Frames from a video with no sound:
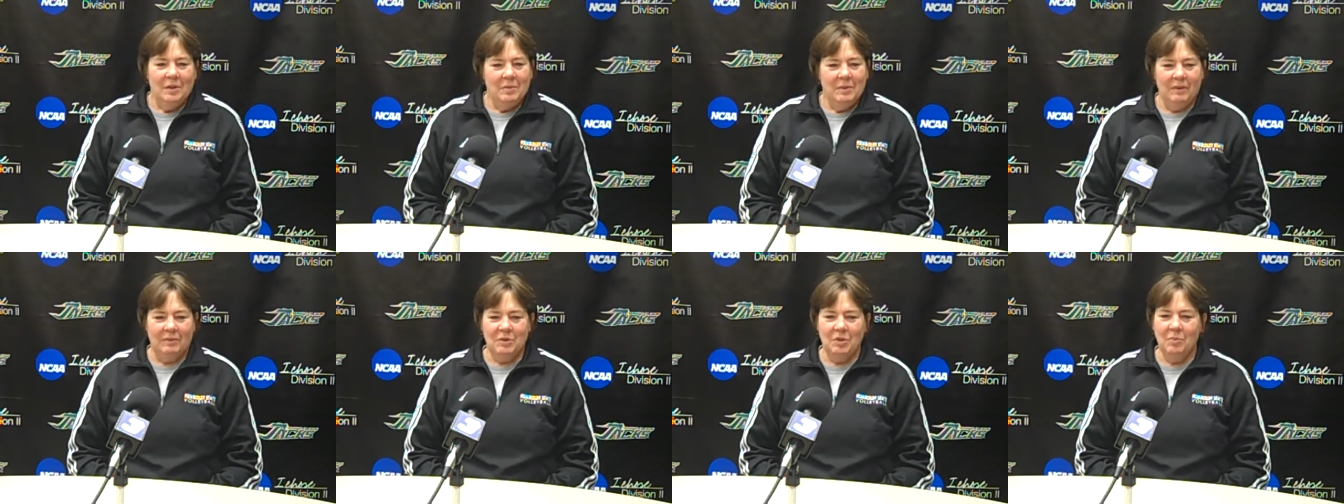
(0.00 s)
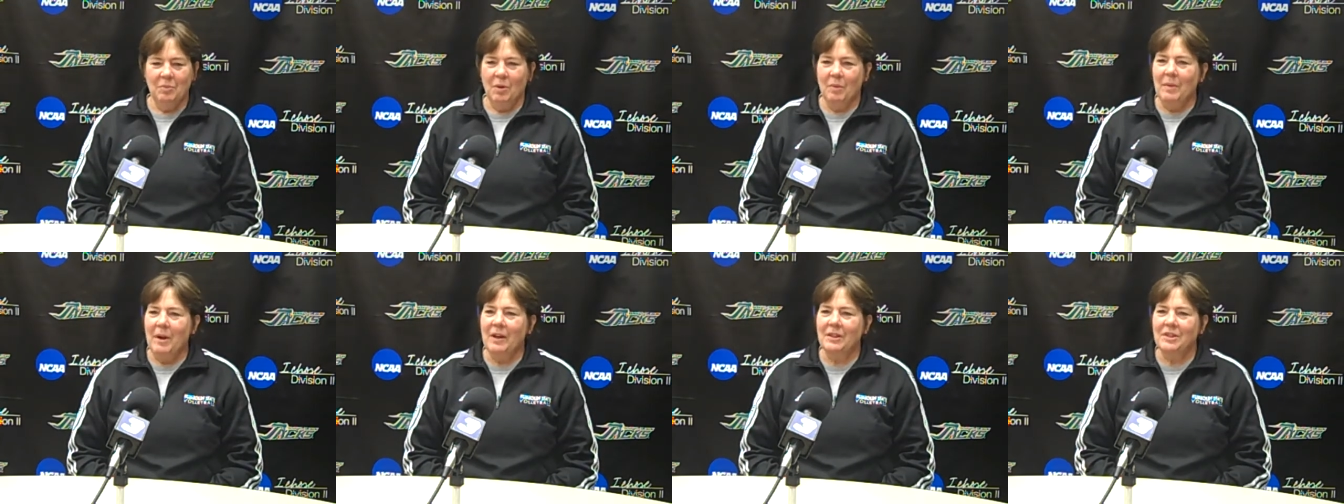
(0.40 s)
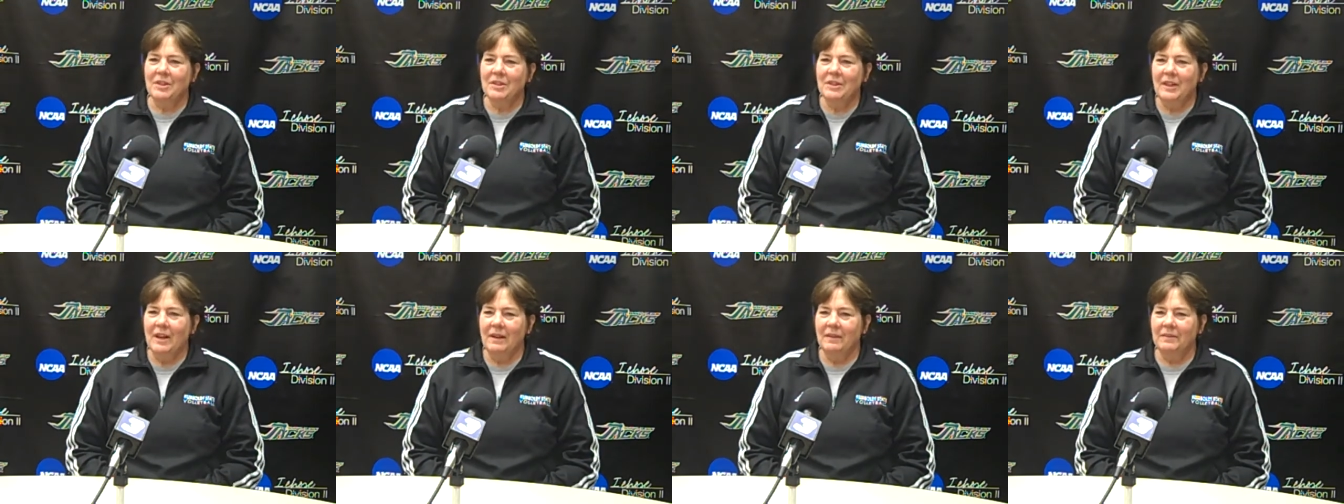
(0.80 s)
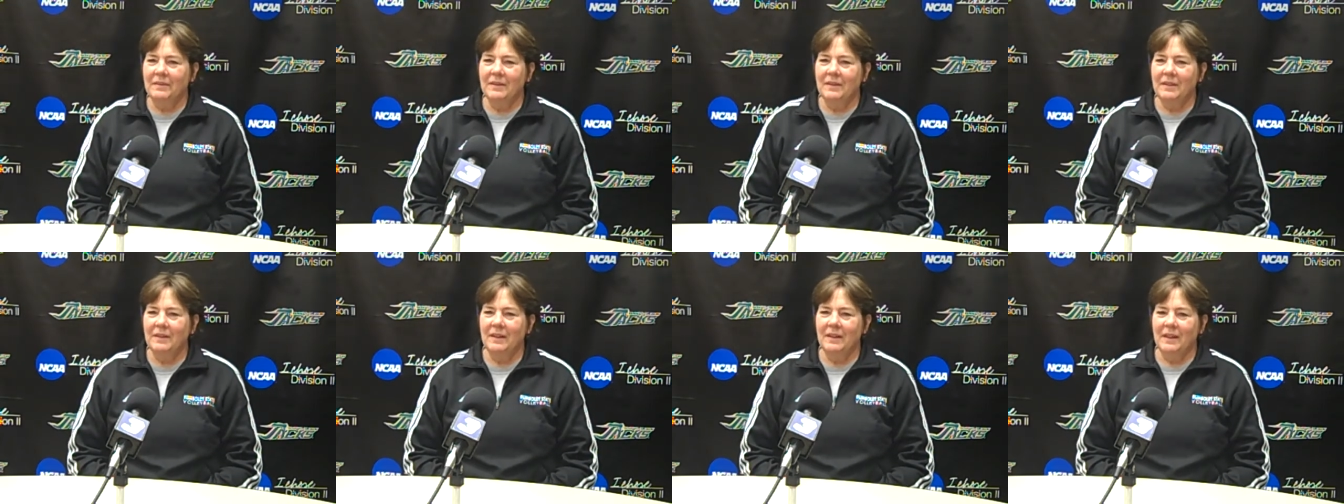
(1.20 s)
We have two more matches left.
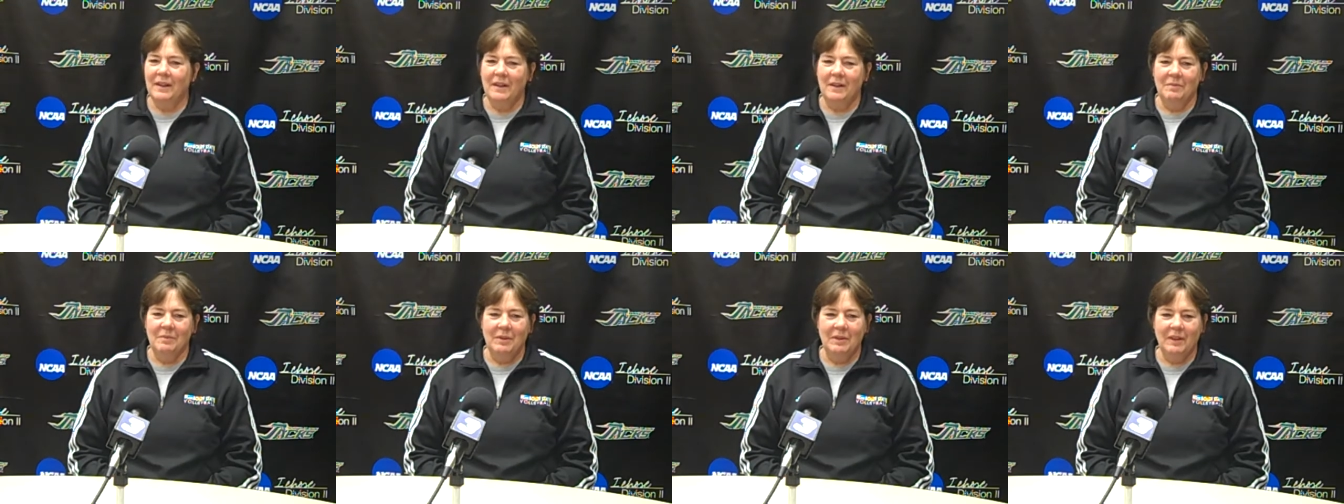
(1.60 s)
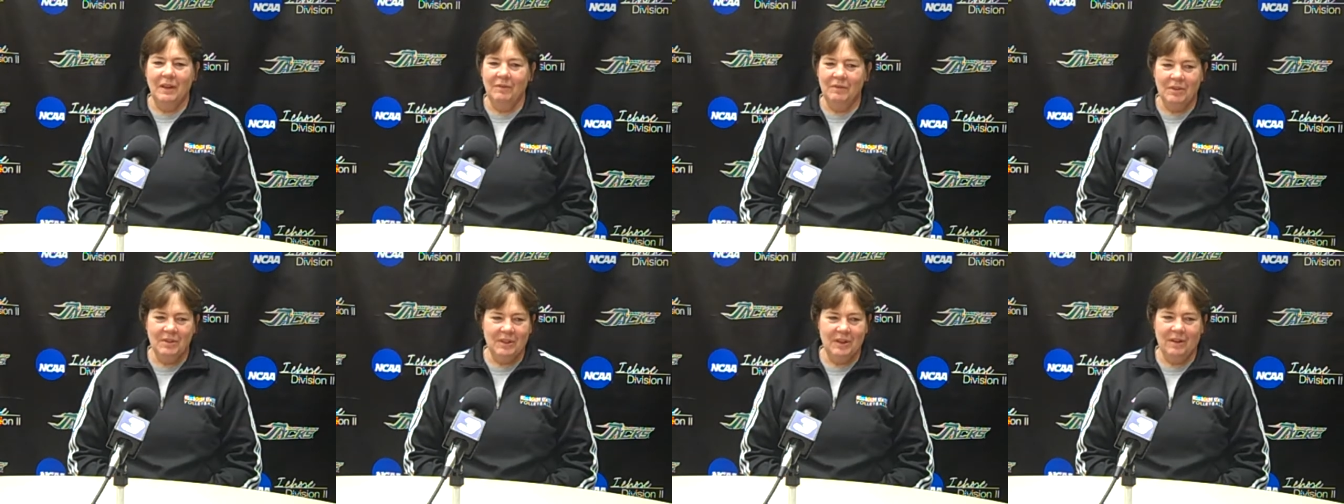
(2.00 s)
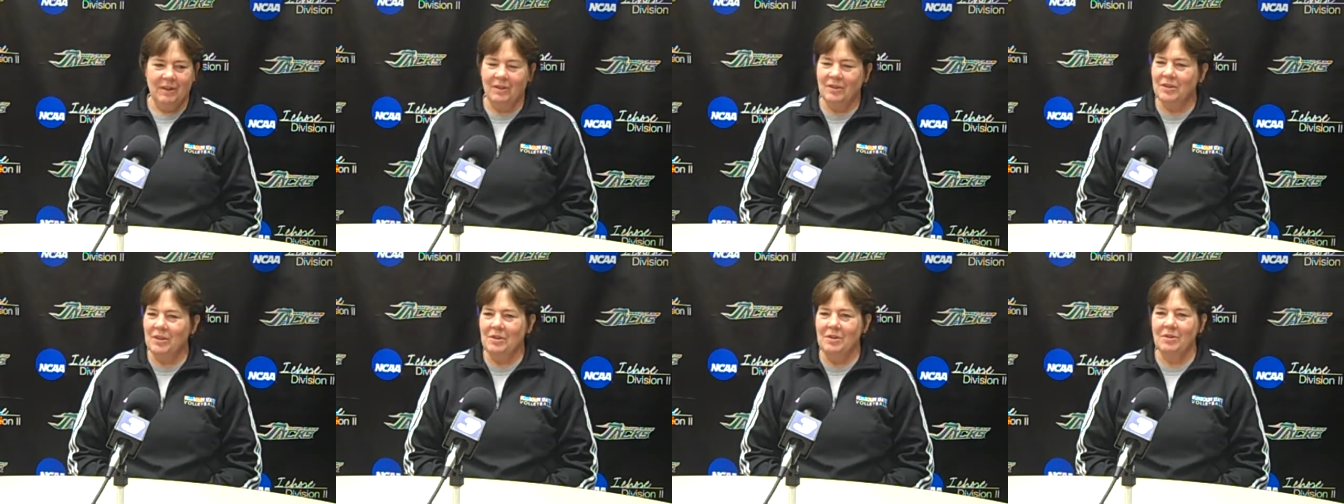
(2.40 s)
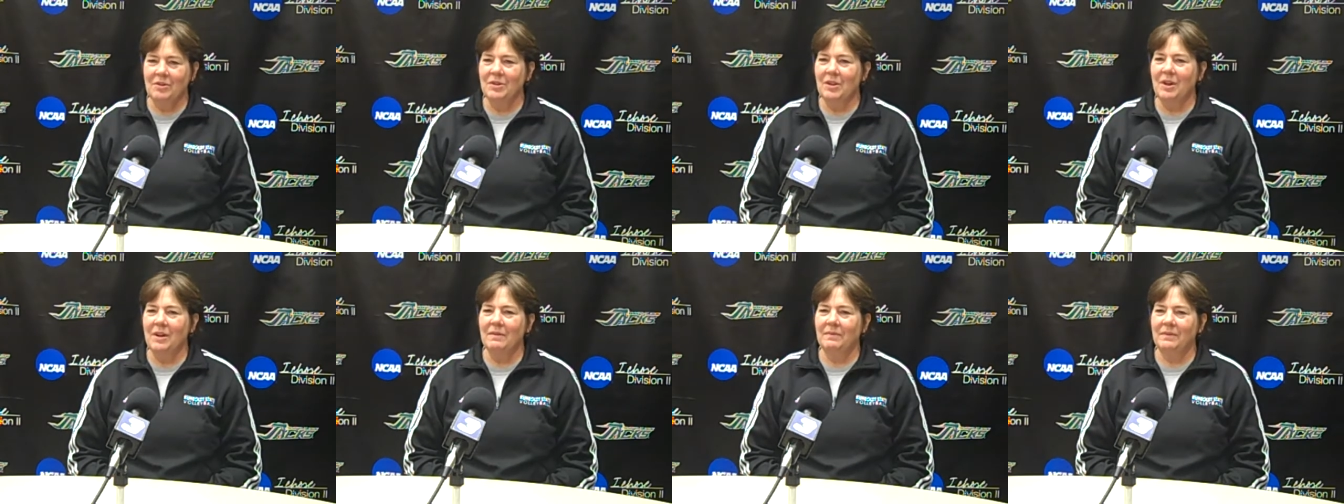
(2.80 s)
Um, we'd love to send our
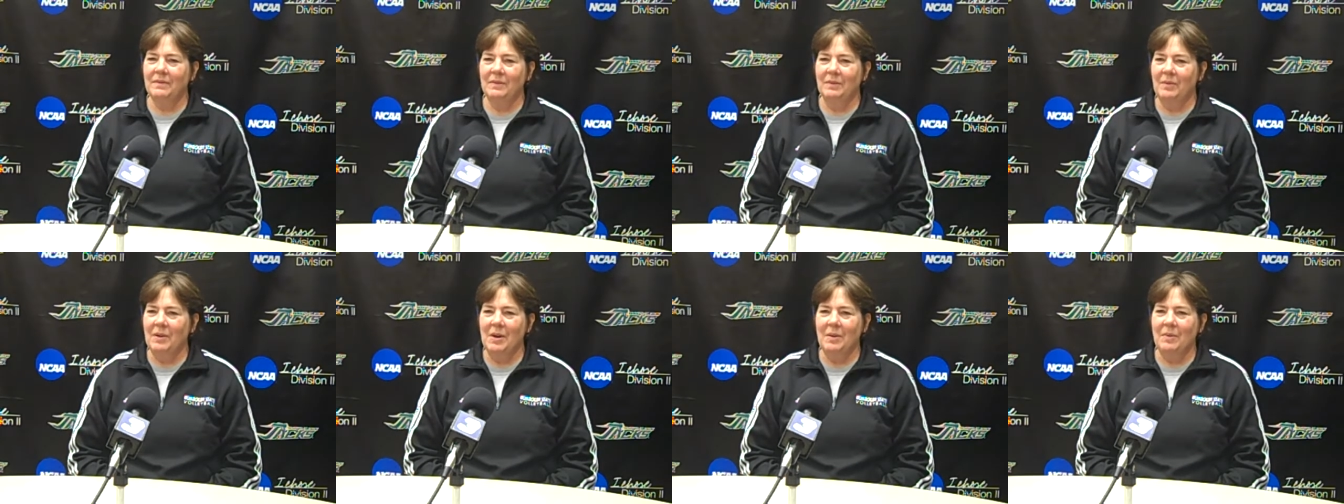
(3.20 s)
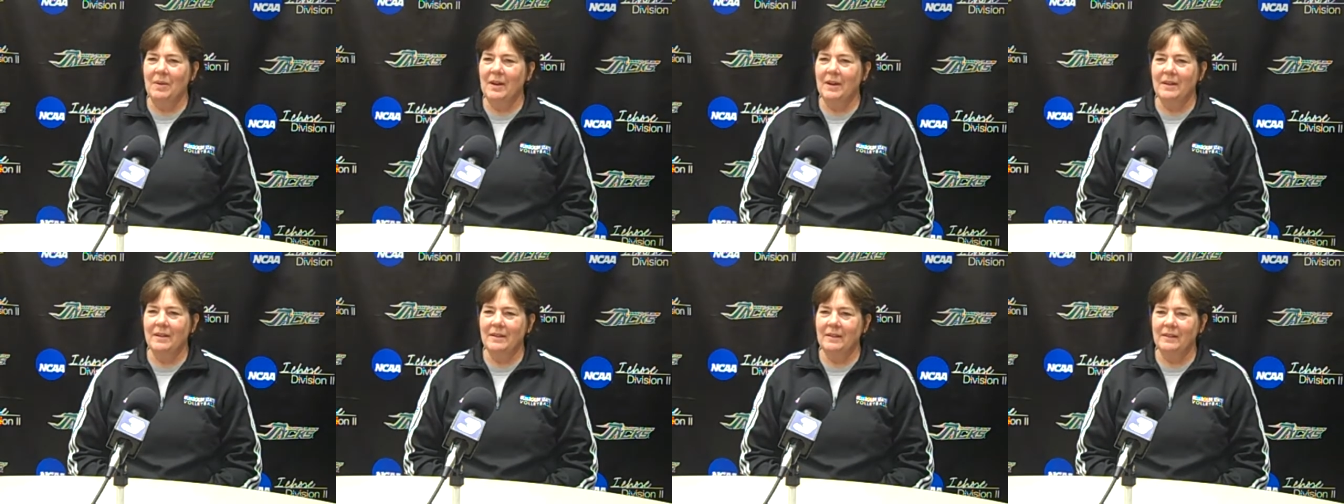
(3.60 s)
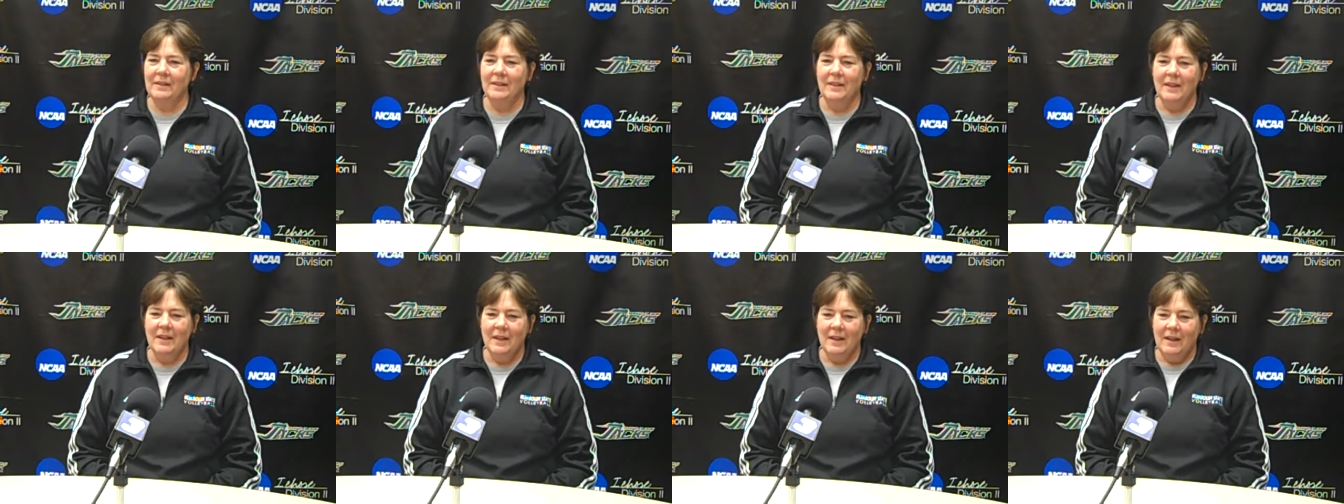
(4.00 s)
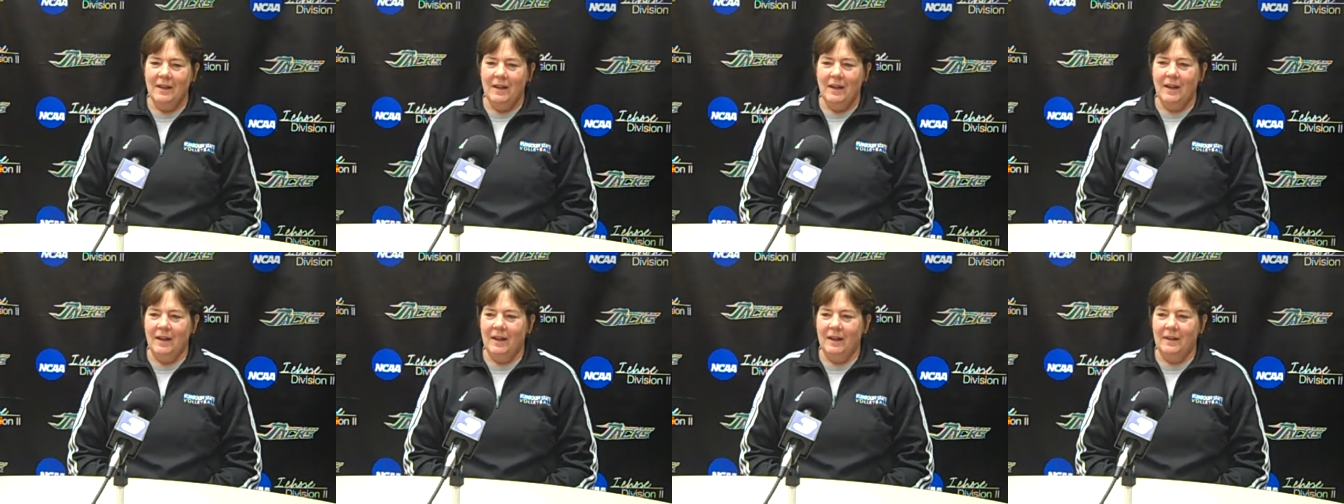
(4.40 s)
seniors off in the right way, and
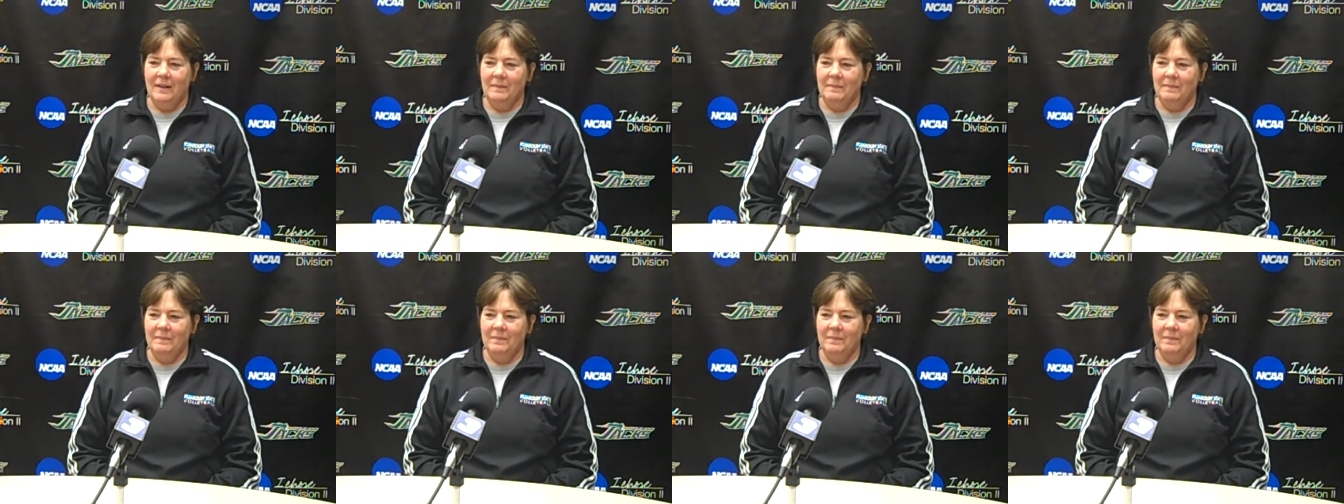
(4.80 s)
um,